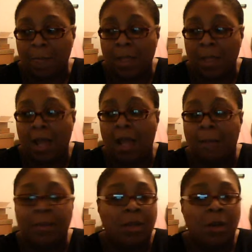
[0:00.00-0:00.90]
Um,
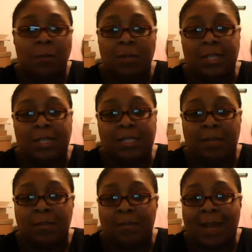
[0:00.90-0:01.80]
Really
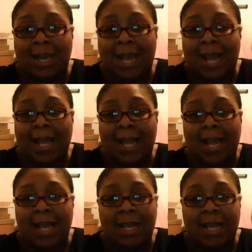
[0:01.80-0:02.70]
simple. My lye,
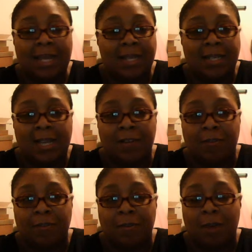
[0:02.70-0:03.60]
I get it
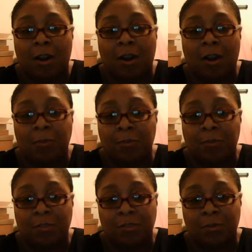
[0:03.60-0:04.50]
from a
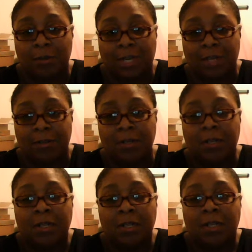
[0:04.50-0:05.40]
hardware store here.
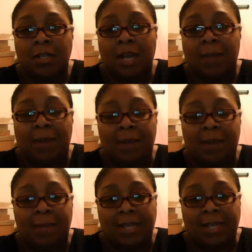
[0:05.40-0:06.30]
I buy it
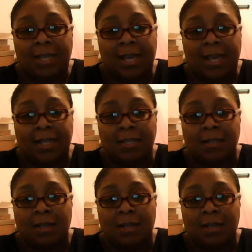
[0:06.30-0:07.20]
by the case.
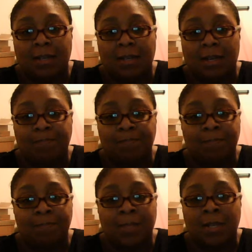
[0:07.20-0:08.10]

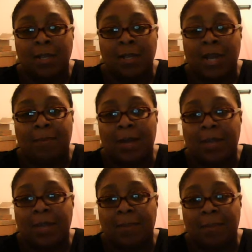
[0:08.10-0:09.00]
I
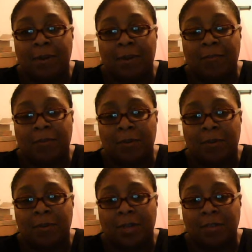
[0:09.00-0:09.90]
probably pay about
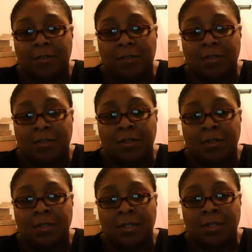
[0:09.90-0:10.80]
$4
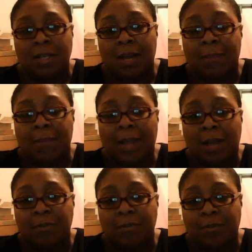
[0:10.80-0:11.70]
a
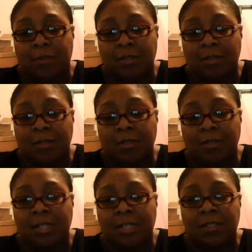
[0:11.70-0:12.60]
pound for it. I
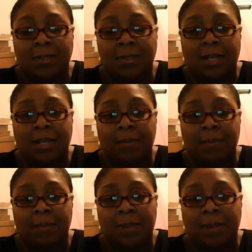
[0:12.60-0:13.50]
think it's $3.99 a pound.